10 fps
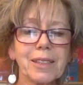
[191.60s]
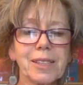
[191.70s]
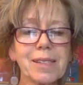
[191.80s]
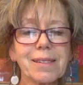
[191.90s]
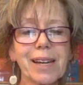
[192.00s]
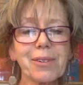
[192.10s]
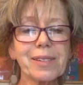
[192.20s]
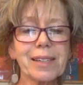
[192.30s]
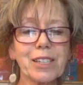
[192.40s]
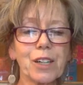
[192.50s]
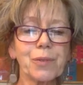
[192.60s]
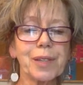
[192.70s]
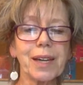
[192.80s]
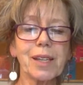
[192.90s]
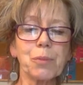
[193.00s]
Just as I was setting off with
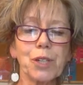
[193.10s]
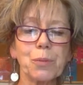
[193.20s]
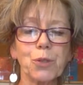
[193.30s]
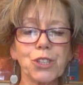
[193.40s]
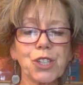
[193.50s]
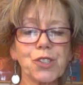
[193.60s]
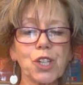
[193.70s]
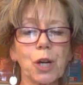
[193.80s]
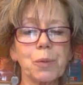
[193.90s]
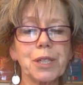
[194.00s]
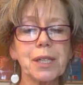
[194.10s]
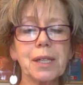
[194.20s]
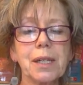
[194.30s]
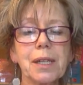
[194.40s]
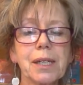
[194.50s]
the other bodyboard, she stopped.
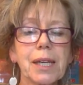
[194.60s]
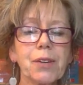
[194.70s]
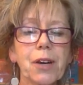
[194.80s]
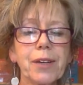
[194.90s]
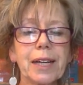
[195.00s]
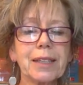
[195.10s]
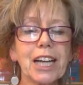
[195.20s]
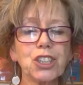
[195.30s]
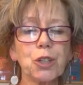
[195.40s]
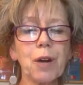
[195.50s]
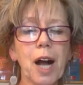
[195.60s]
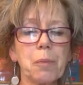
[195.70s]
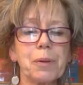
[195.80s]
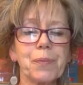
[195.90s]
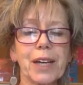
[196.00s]
"Keep going, I'll catch you
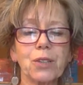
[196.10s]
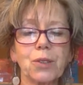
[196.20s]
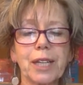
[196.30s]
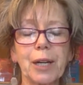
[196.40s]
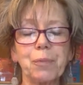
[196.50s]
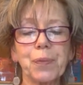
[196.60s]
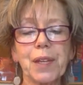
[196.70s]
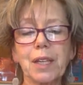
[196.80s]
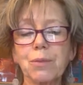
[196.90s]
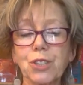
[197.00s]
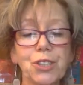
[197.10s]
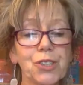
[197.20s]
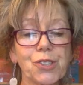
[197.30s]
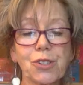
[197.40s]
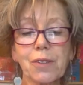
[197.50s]
up," I called out. She
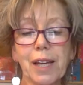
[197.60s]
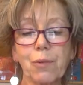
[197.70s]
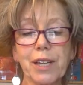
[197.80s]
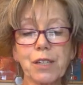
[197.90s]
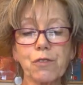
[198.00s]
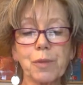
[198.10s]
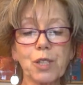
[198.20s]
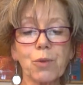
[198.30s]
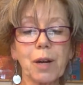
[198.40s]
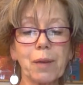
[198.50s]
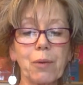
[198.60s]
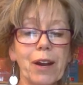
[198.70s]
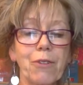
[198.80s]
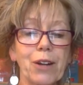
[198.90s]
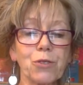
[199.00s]
just stood there, waiting for me to work my
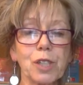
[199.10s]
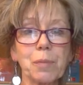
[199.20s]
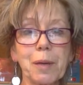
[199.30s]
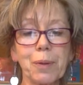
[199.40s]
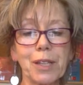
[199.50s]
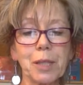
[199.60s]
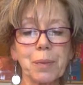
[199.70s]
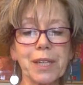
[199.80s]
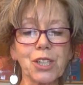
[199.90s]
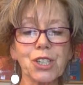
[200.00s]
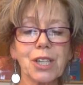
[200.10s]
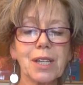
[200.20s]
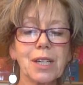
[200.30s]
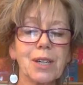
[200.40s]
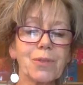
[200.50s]
way round all the people on the beach.
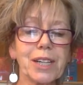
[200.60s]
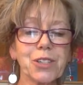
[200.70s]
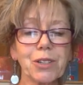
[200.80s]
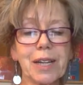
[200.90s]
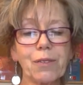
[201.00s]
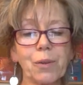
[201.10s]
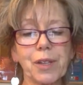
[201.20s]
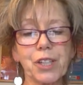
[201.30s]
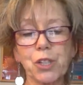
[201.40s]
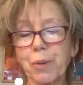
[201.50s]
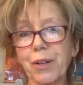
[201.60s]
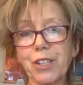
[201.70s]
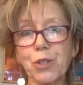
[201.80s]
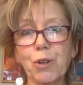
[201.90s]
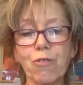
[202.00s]
When I drew level with her, she broke
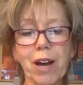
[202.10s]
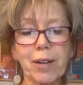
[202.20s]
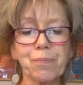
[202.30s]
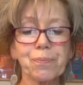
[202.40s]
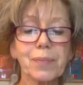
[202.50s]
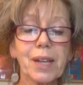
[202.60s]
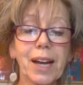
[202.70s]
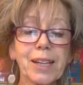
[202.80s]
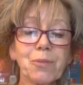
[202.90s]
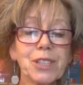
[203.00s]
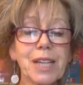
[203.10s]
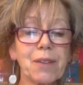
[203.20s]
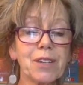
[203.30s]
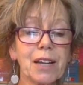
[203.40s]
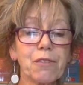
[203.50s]
into a run. "I didn't want to
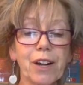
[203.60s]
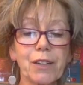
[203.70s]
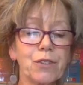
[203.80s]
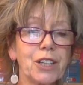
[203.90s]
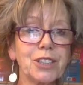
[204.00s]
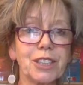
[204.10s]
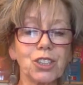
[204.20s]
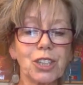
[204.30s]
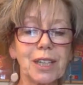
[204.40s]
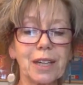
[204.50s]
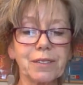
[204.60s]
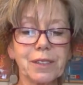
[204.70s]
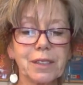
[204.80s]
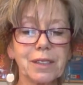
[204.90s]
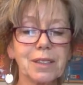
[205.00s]
have an unfair advantage," she laughed.